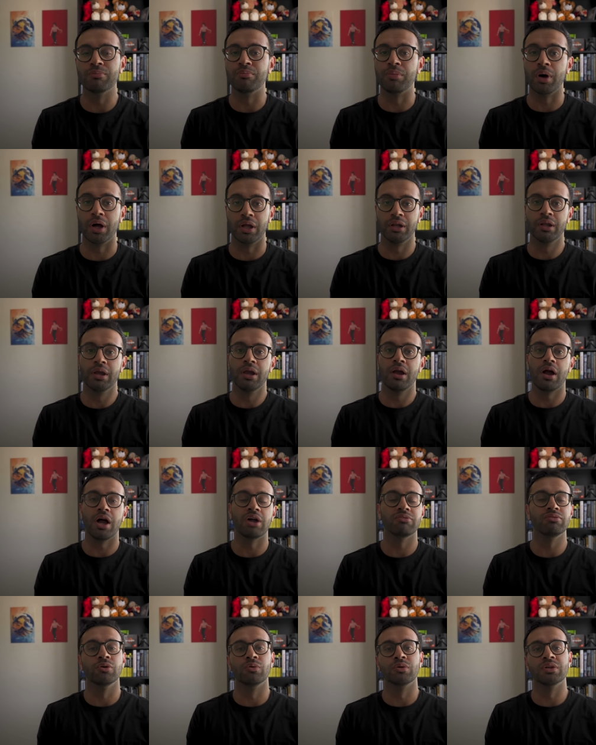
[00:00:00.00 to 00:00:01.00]
but
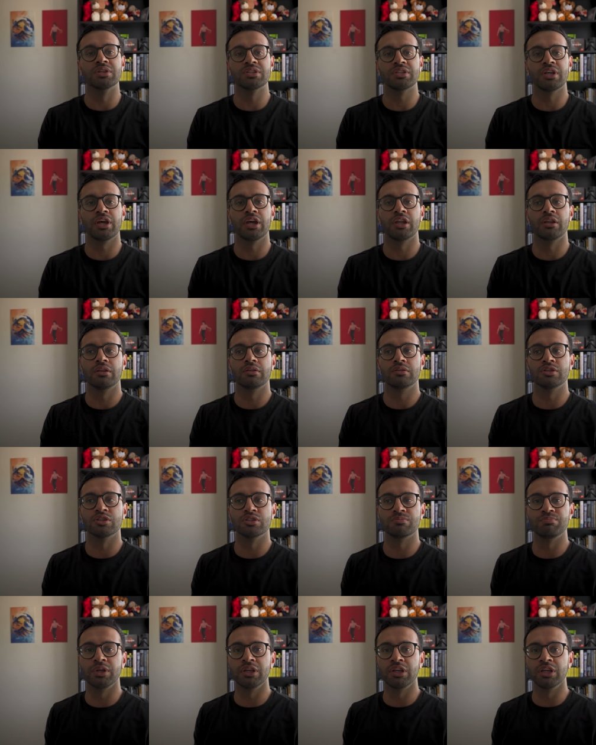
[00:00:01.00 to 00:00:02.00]
I've noticed that
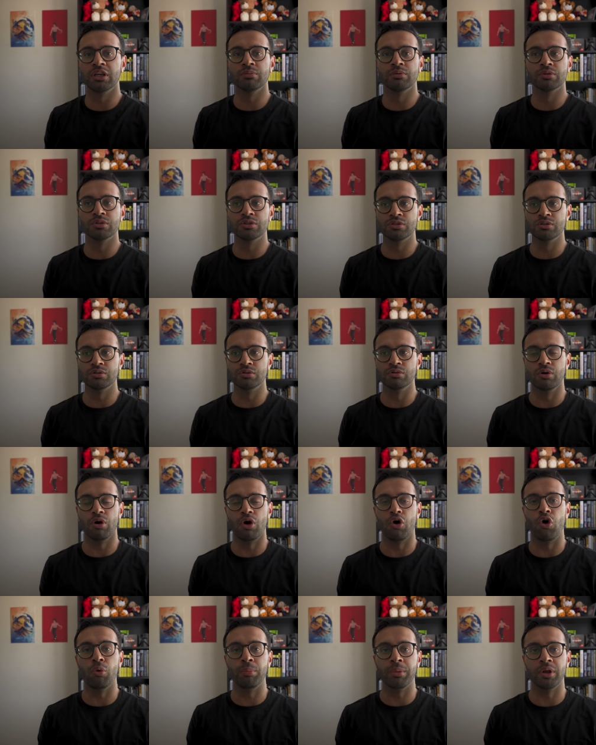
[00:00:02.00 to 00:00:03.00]
just being able to
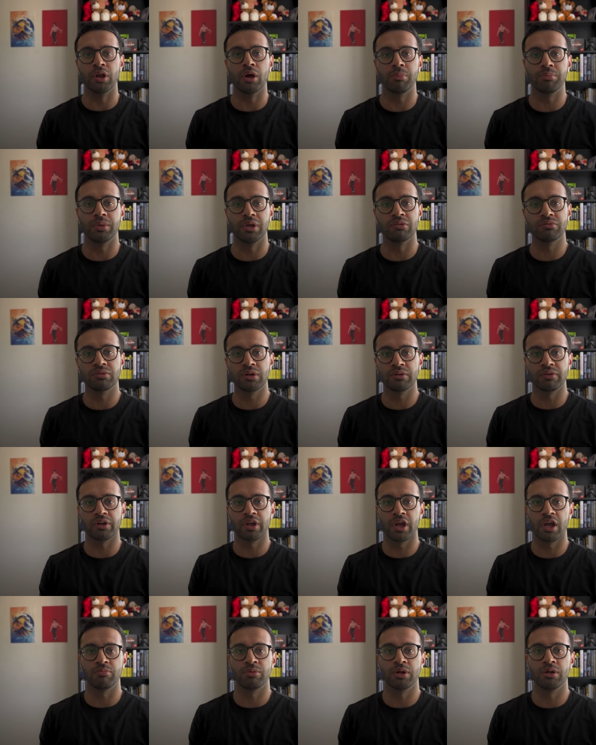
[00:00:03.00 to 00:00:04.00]
open up in front of a
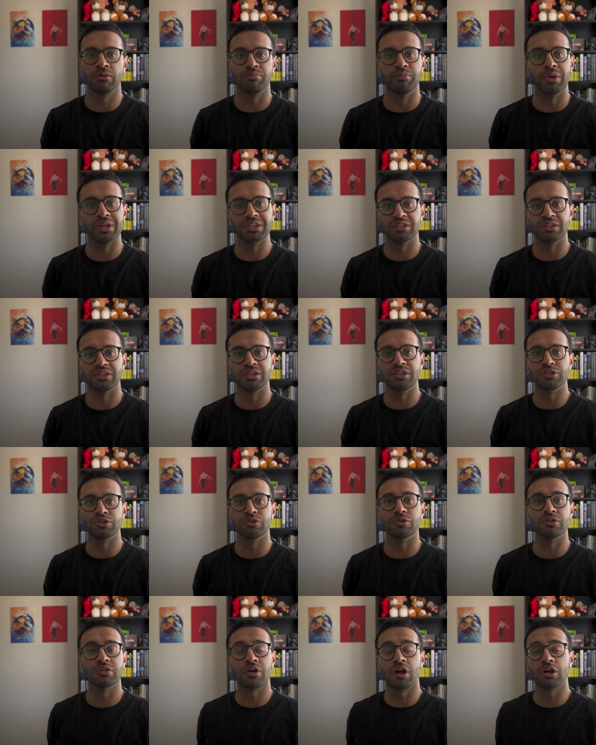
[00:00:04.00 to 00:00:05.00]
camera makes it
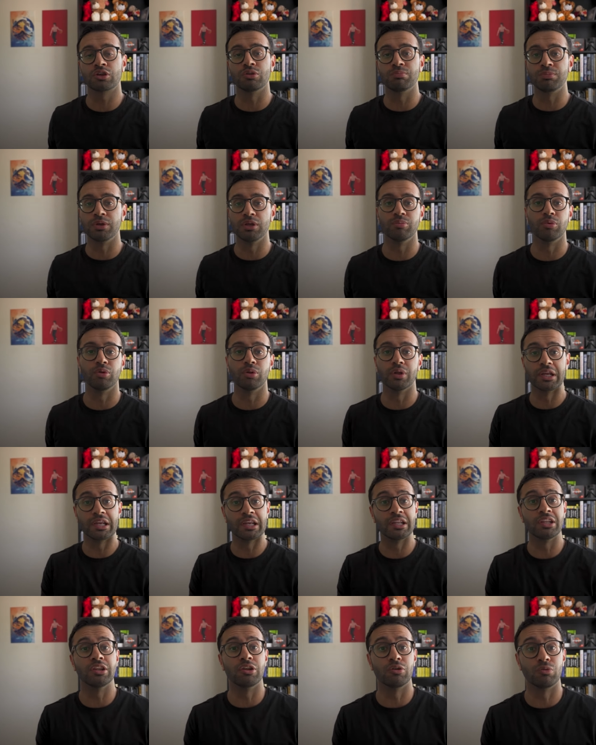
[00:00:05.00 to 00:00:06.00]
easier to talk to people
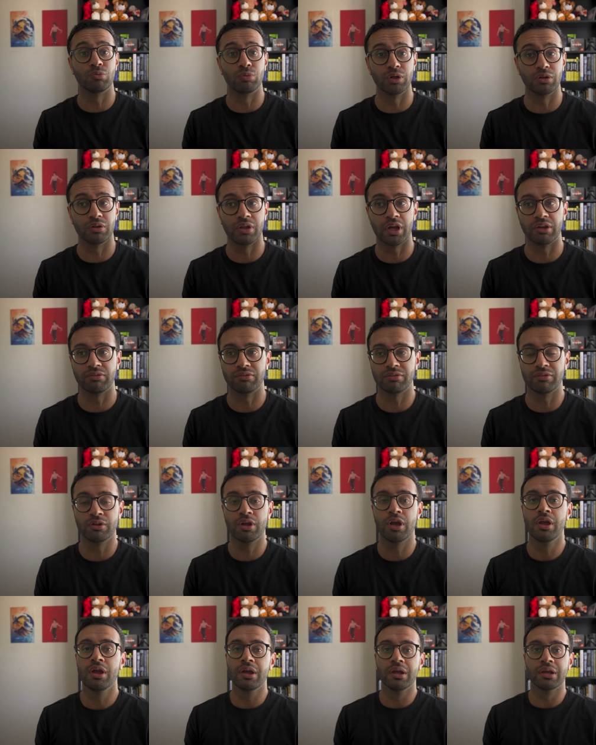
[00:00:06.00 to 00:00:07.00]
in real life.
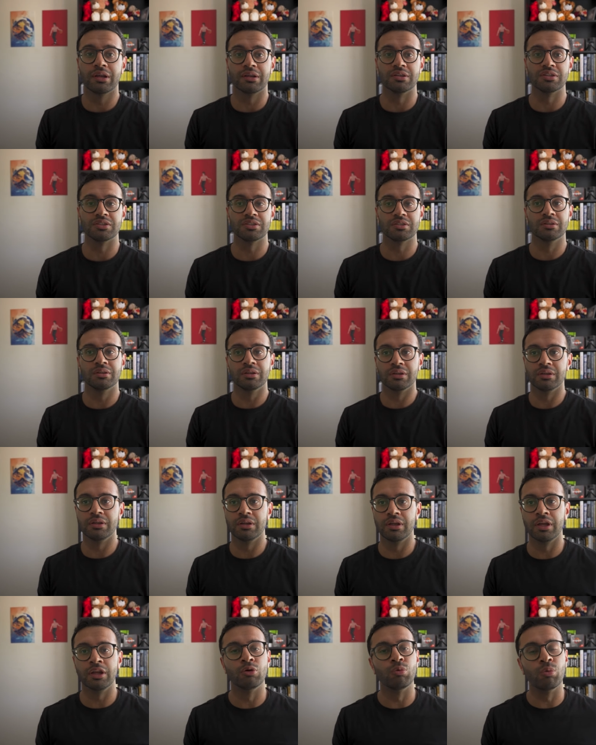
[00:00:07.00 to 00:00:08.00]
Because
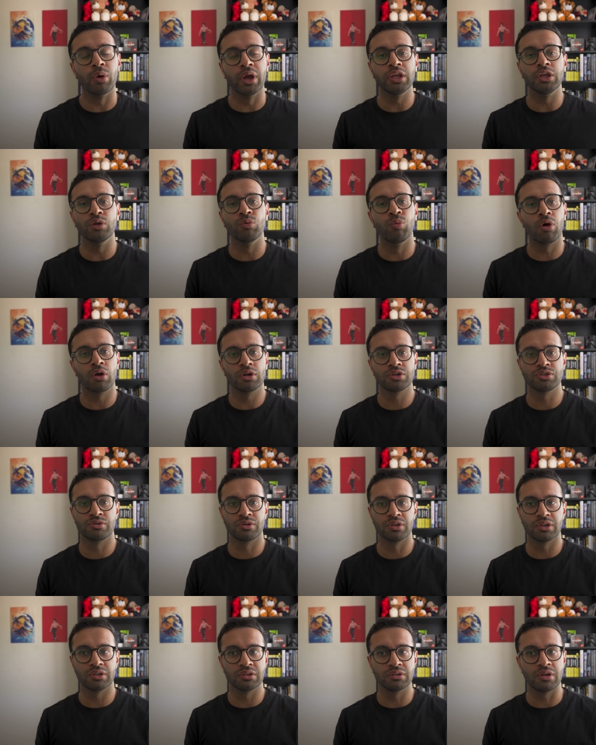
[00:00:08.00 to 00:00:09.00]
in a way, you are
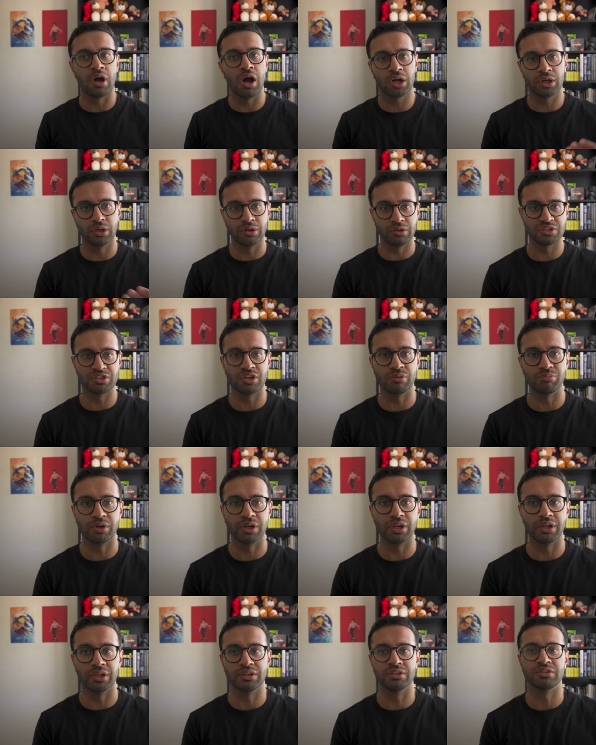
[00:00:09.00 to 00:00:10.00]
sort of talking to
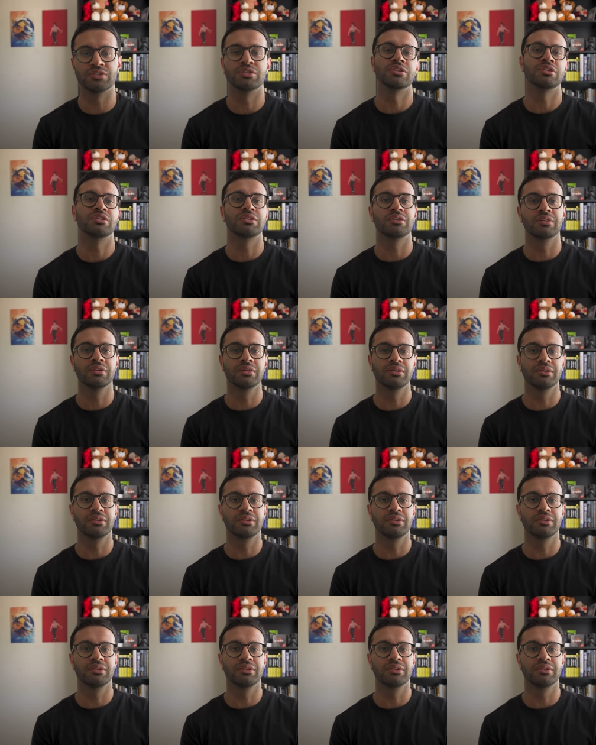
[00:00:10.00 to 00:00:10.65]
somebody, it's just